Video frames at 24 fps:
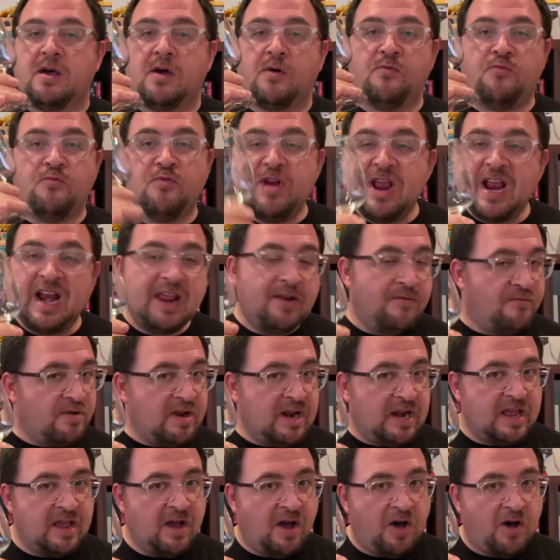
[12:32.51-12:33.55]
really,
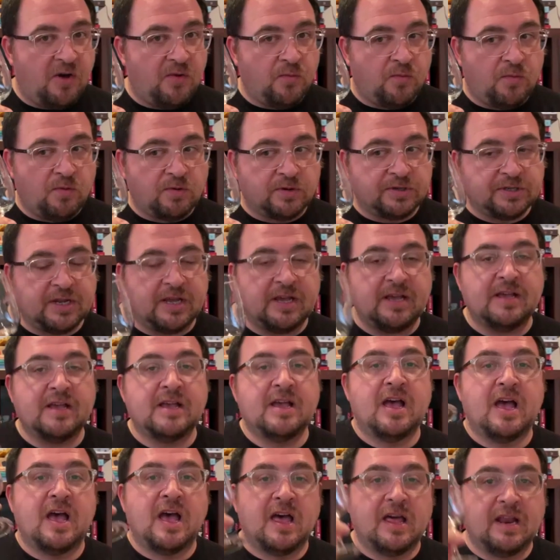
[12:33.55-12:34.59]
really hot water,
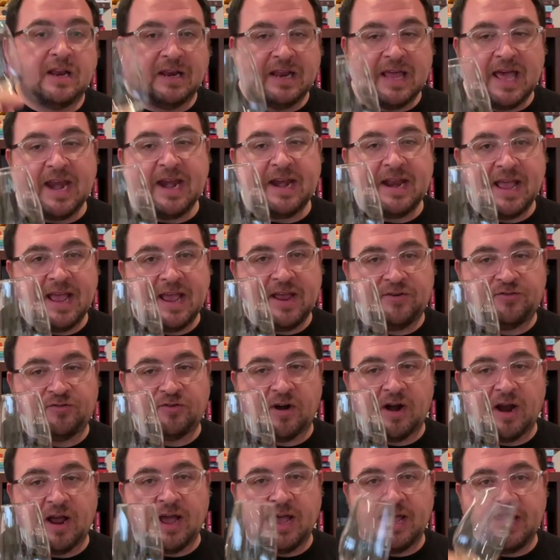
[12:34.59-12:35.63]
let it air
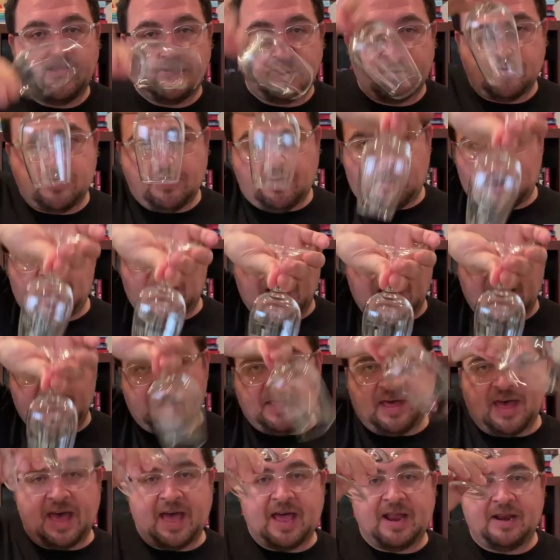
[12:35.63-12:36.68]
dry, not like
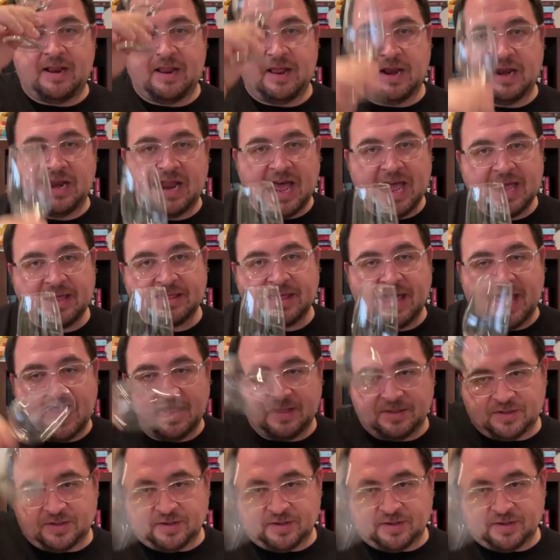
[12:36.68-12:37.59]
that.